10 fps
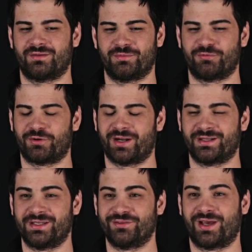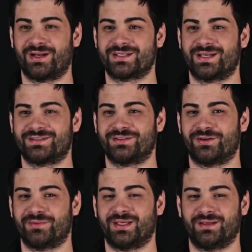before I even got a tattoo
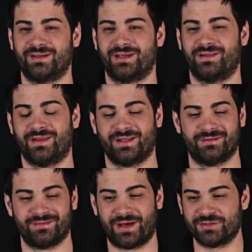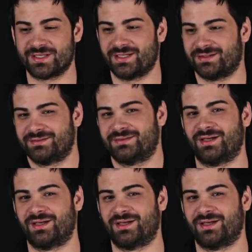on me, and then that was it.